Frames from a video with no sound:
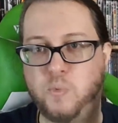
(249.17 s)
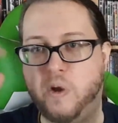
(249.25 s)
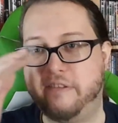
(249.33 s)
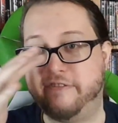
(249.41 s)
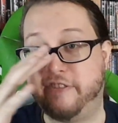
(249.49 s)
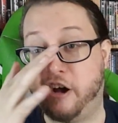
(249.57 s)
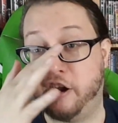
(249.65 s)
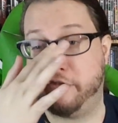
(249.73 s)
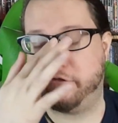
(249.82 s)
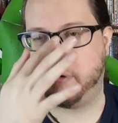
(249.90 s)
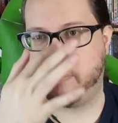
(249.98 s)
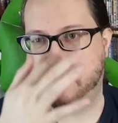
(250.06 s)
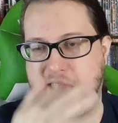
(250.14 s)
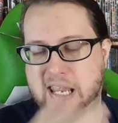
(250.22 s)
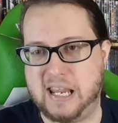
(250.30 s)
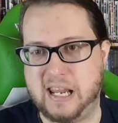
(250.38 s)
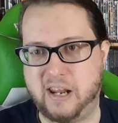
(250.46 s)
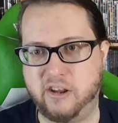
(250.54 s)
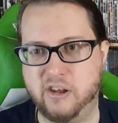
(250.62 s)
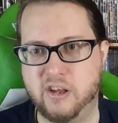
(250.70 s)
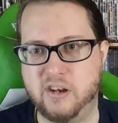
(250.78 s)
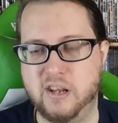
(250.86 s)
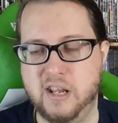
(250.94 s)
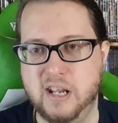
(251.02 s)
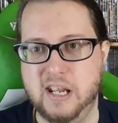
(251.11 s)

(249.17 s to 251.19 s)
when fired from the gun,